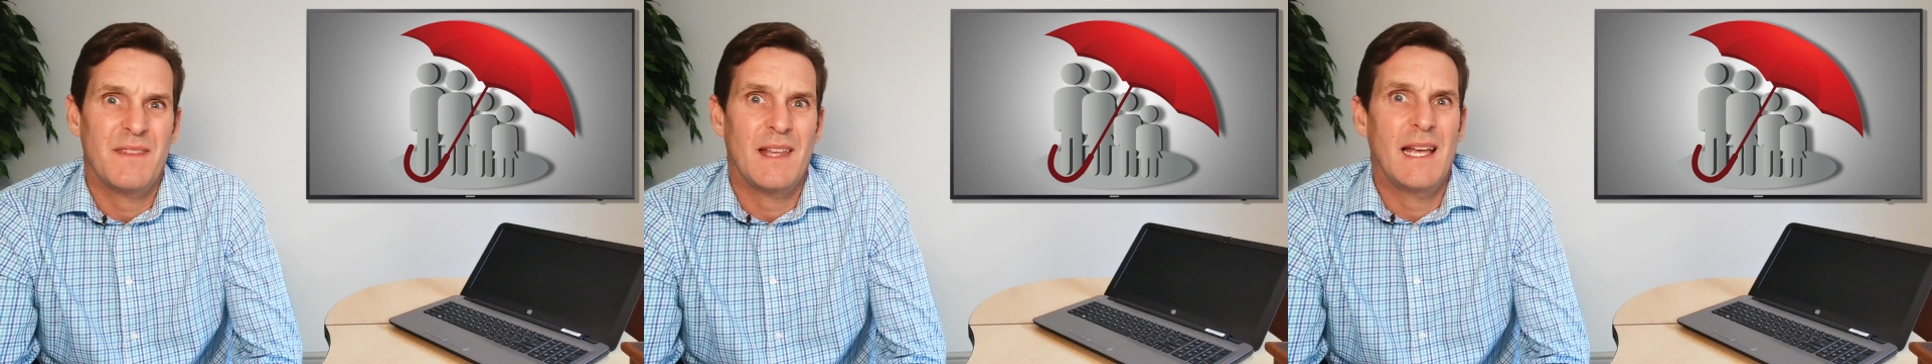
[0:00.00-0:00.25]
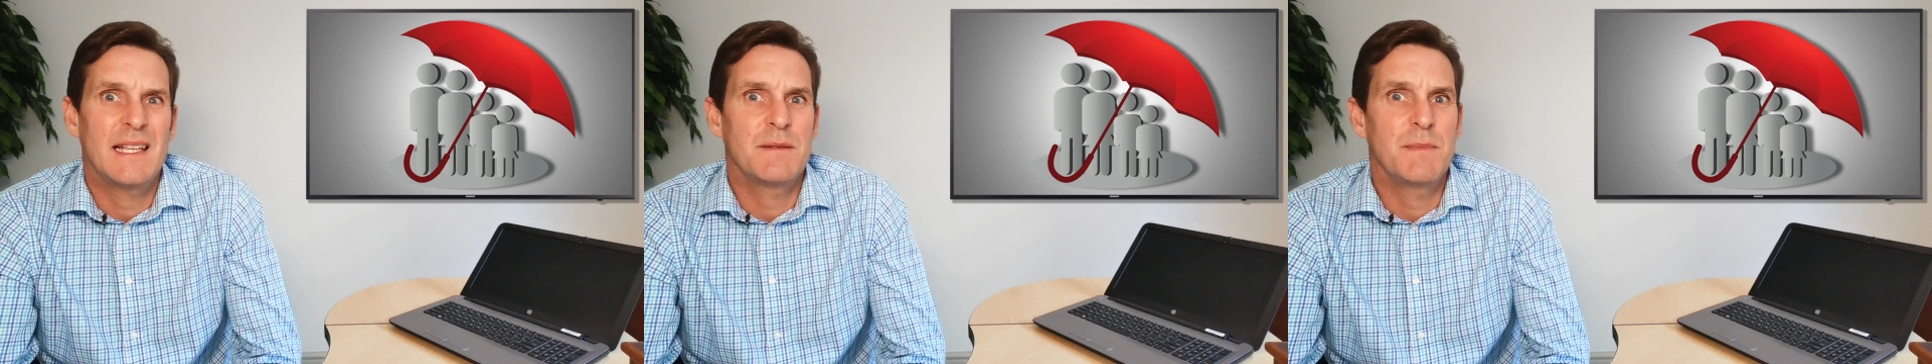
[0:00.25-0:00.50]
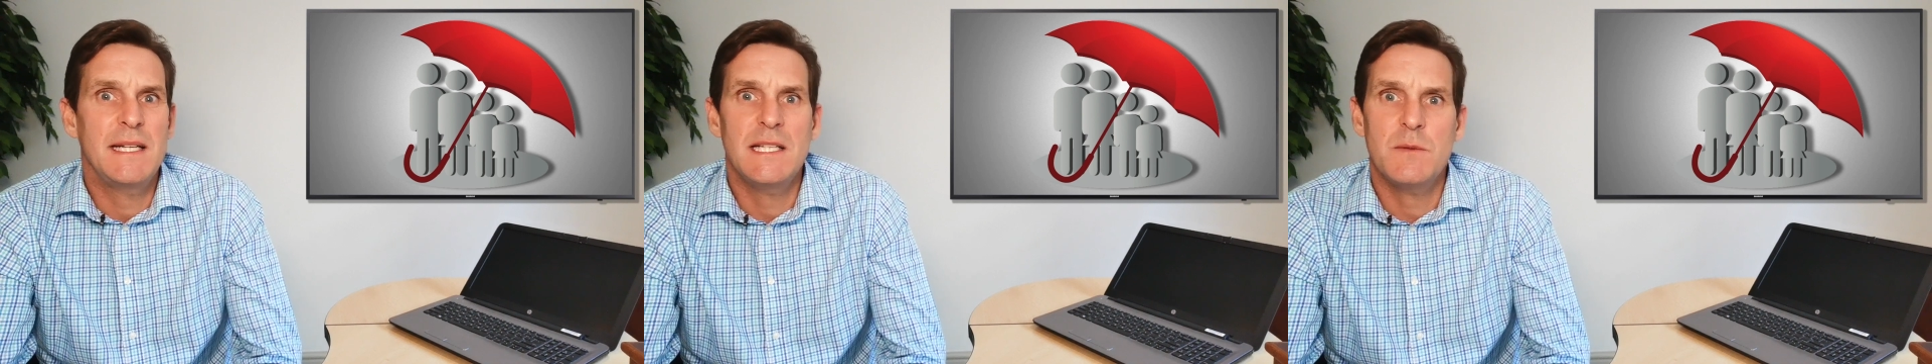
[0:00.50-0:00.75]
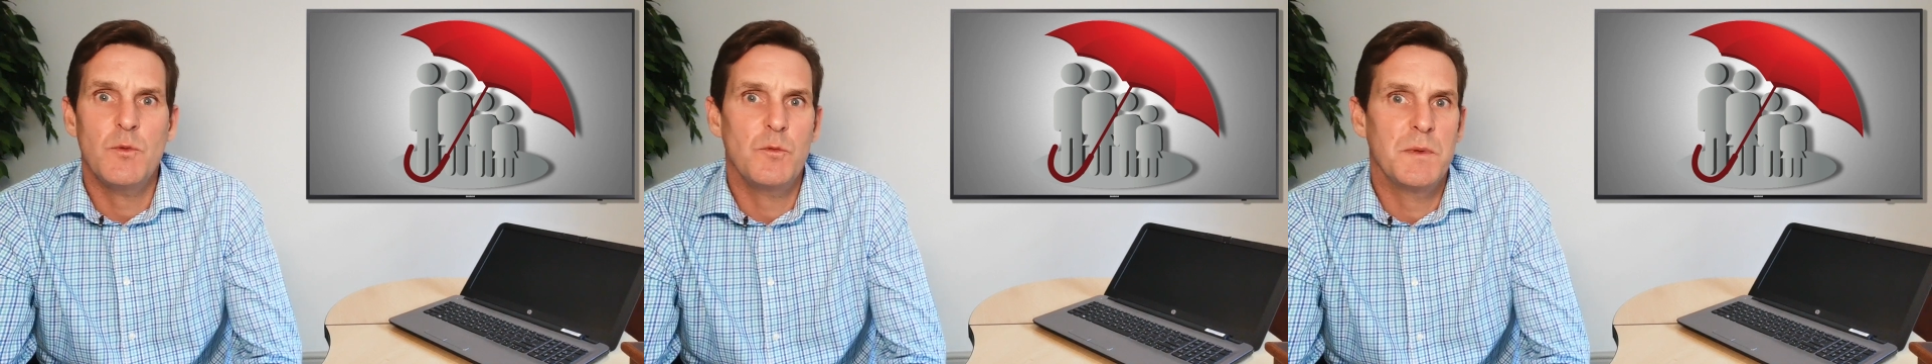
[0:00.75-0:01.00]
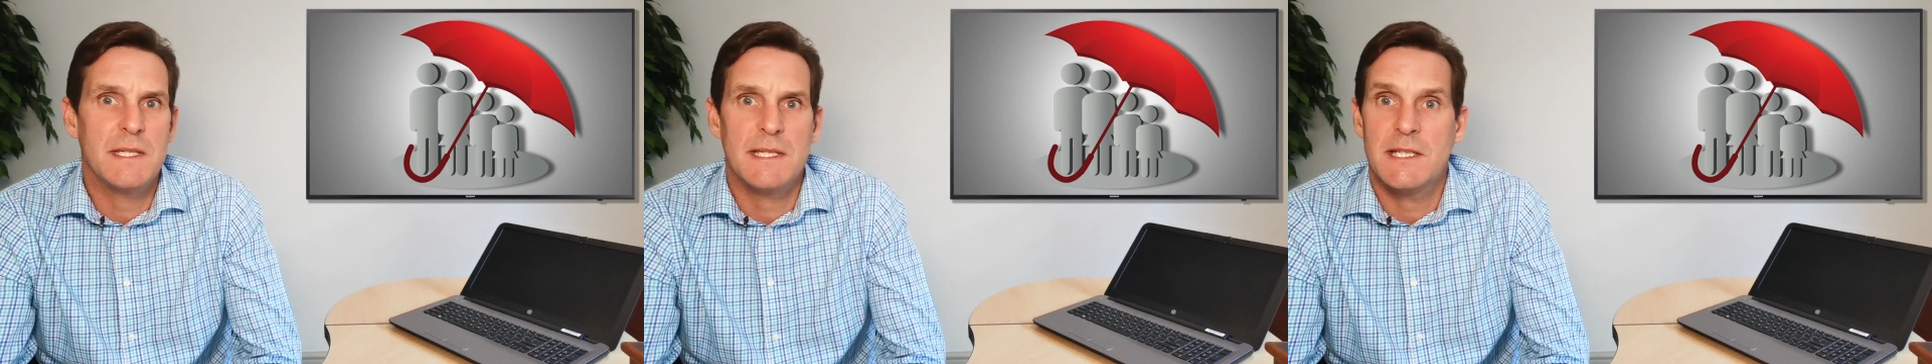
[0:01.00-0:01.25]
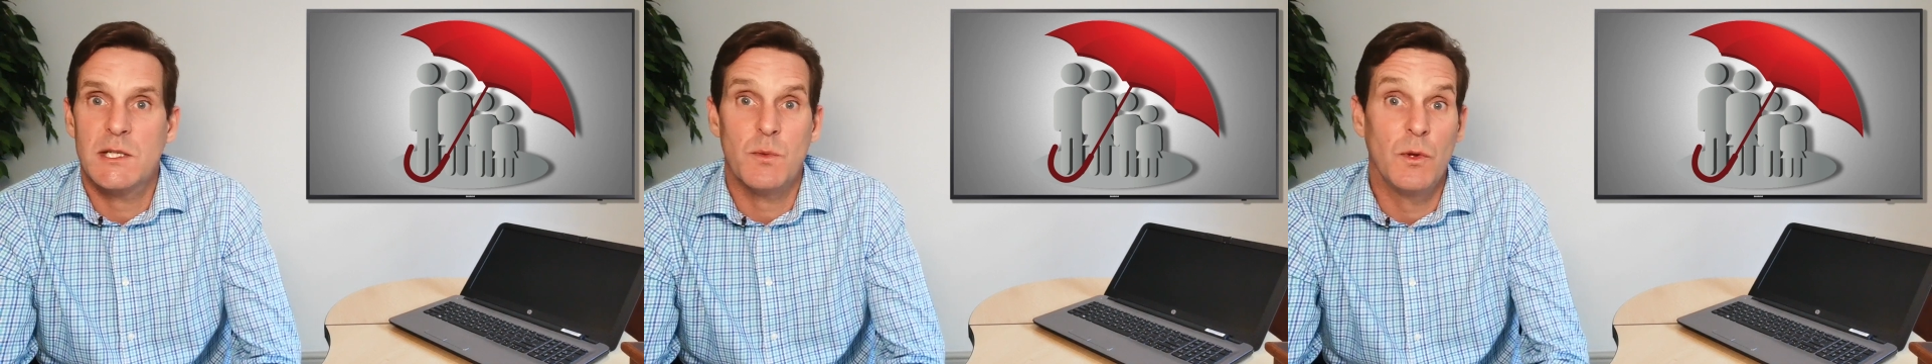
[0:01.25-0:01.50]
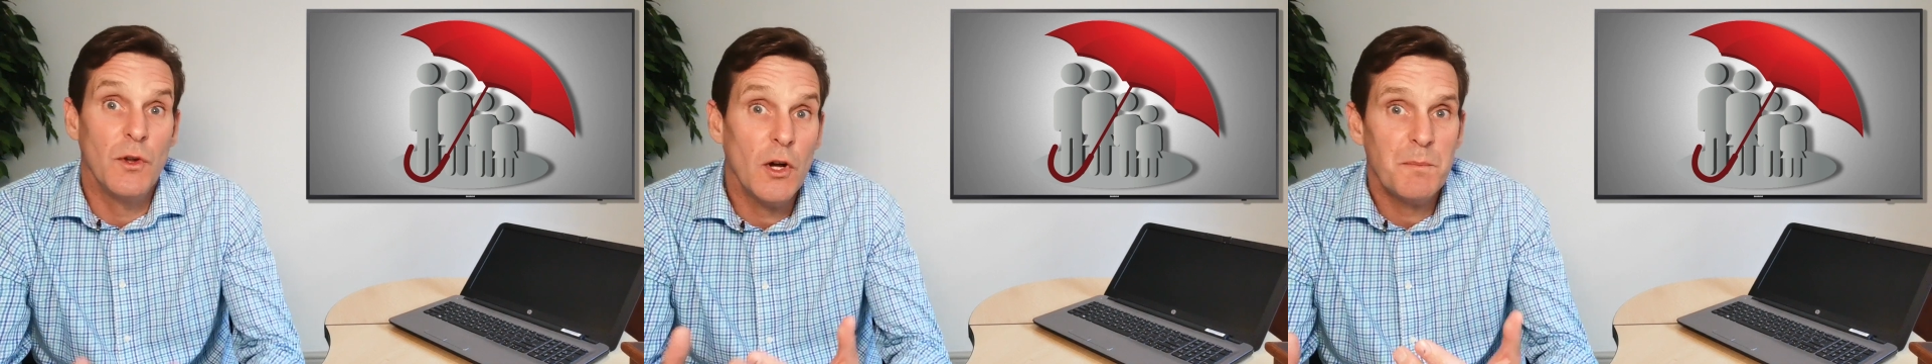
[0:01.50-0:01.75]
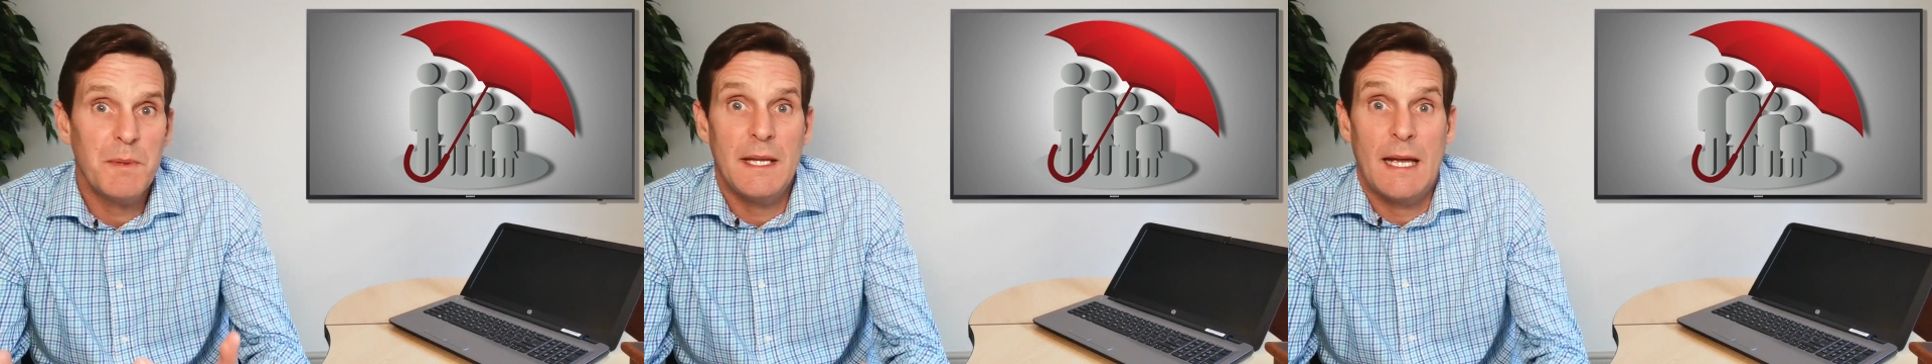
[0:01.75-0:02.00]
as many small businesses will
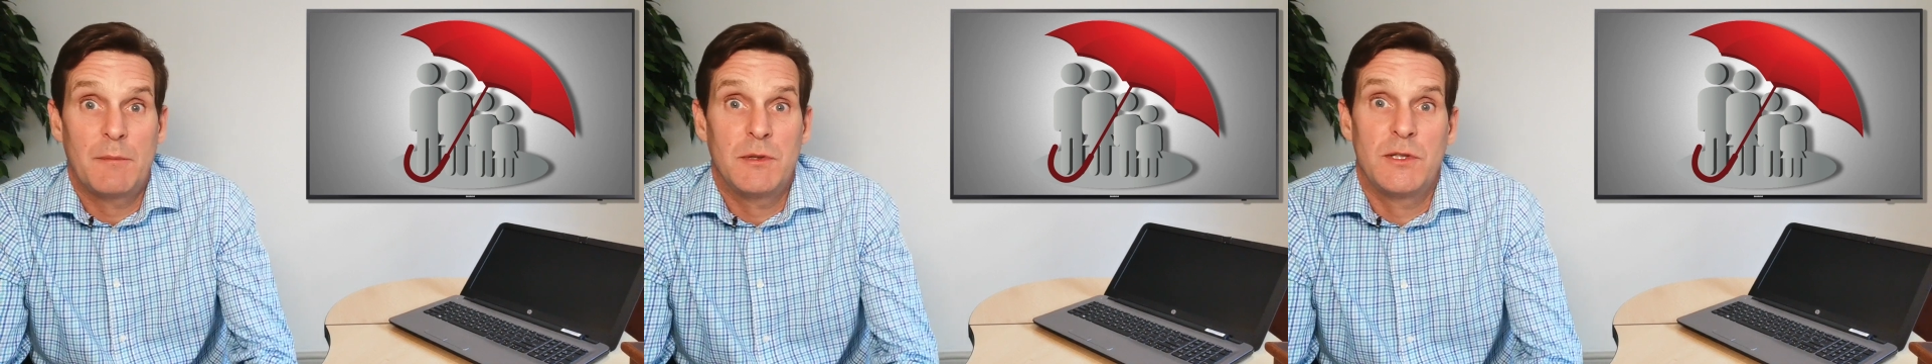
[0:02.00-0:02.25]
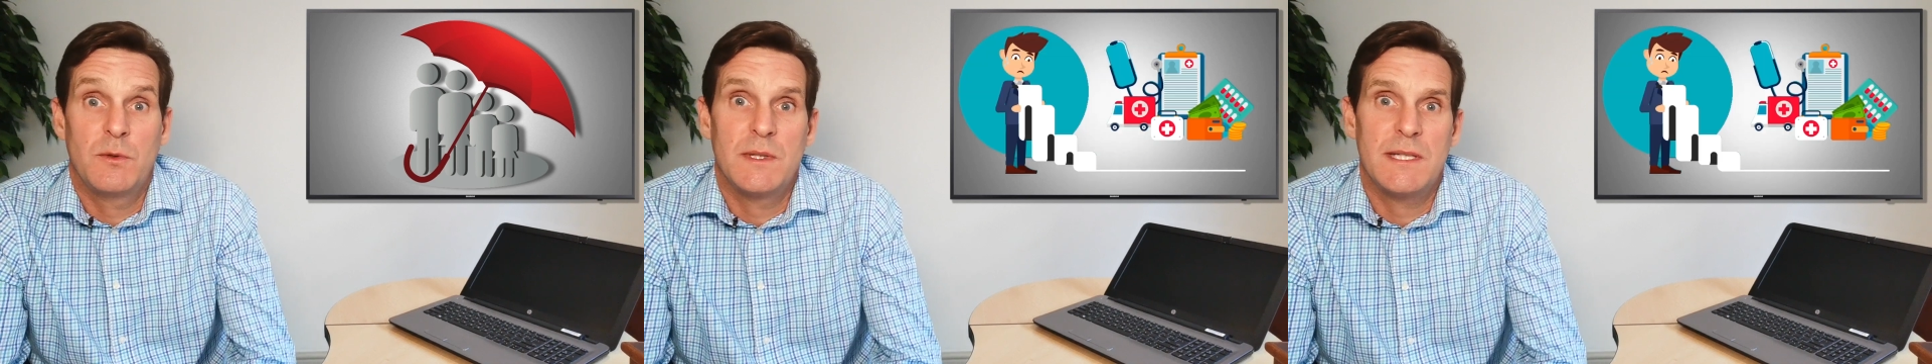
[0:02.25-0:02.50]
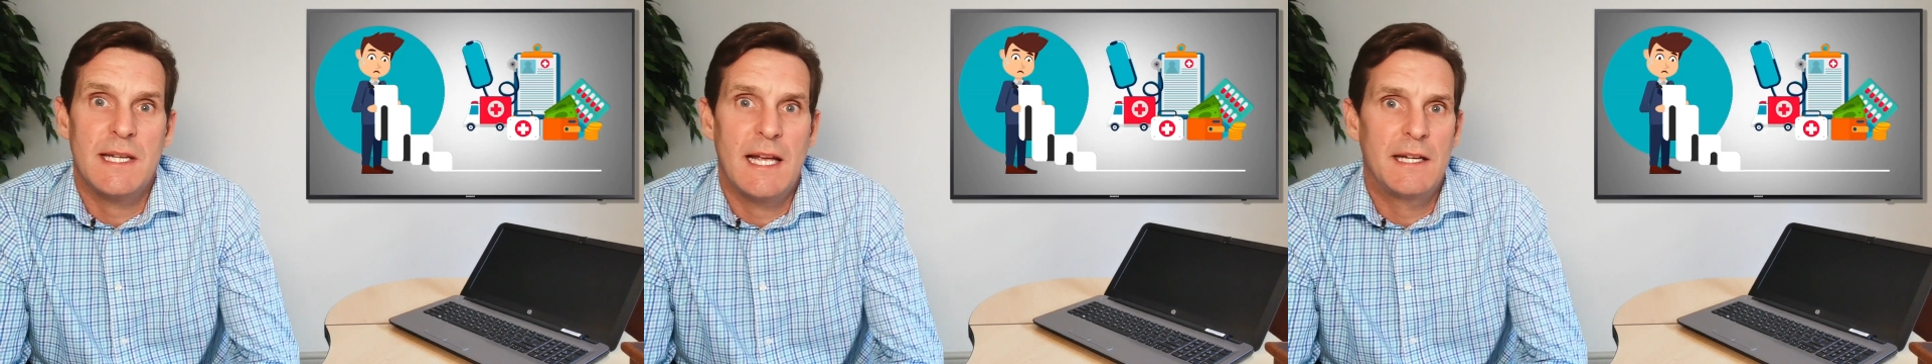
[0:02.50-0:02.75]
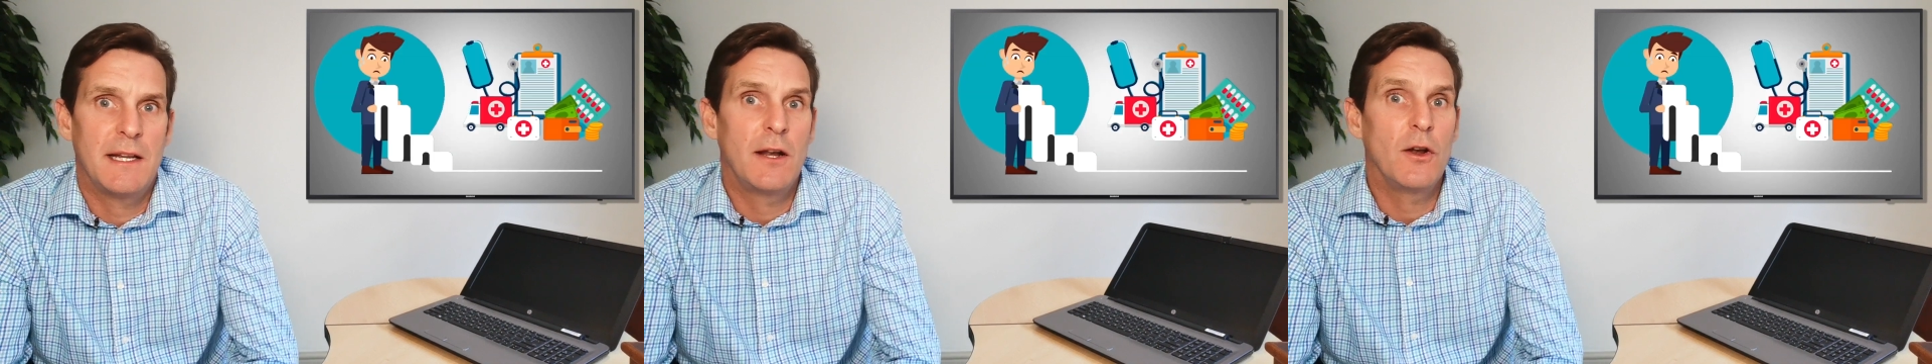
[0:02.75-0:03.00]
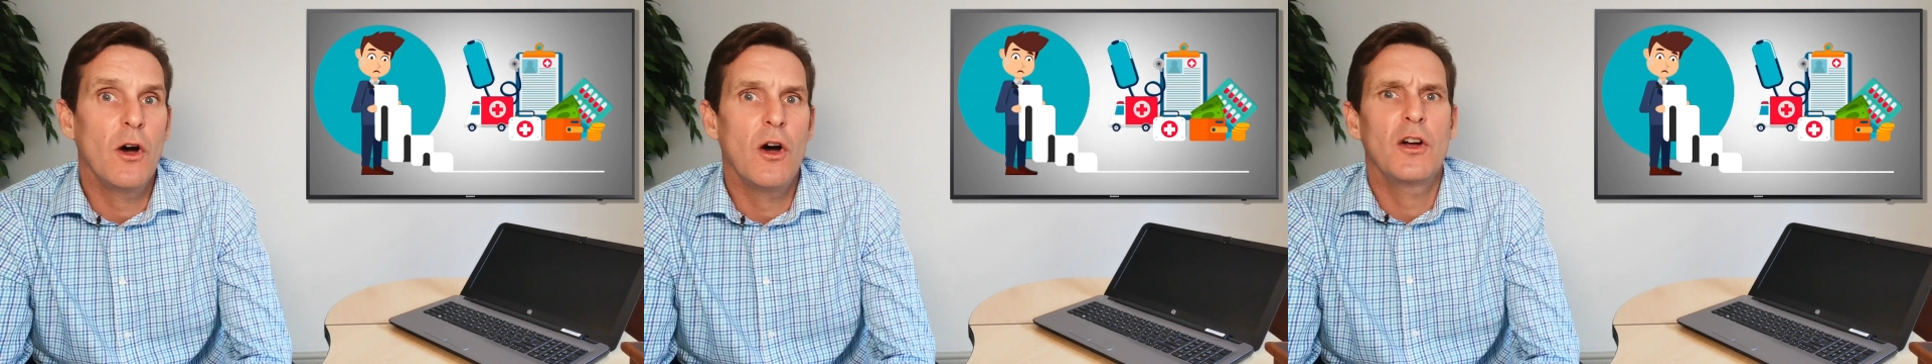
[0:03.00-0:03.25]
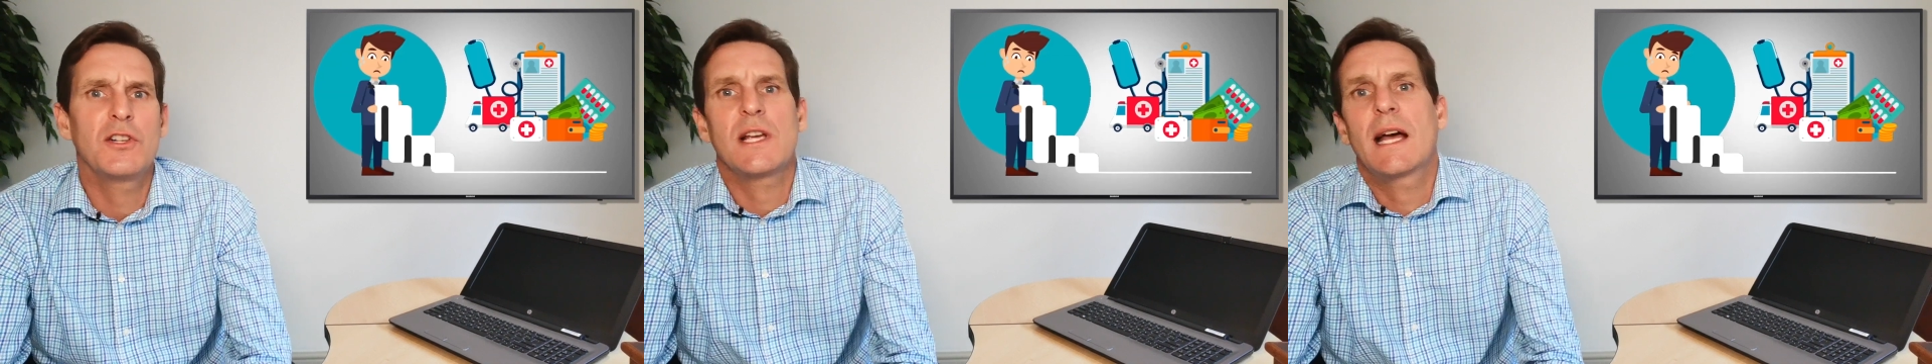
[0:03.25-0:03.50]
not be able to withstand a large